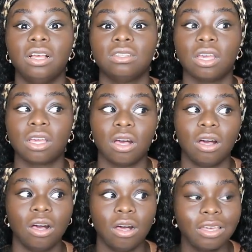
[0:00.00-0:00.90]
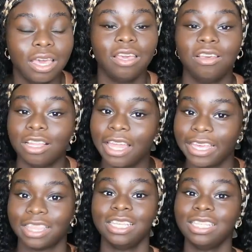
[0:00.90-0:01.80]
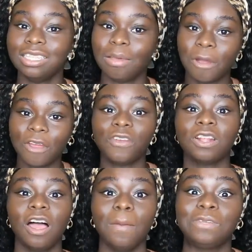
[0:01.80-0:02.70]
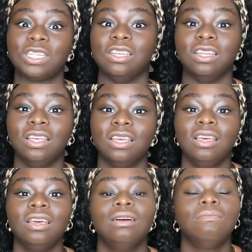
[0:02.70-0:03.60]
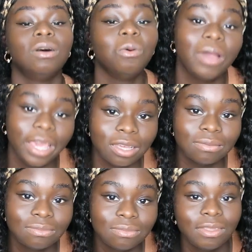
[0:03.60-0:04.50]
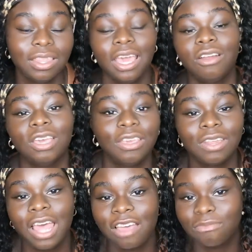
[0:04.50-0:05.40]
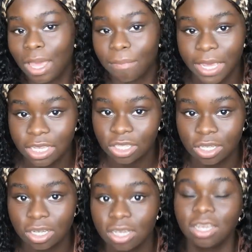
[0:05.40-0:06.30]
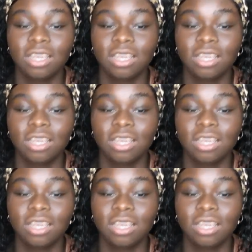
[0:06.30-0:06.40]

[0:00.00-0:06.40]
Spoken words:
I was like, okay, like this is the perfect option. But wait, they don't even have my major.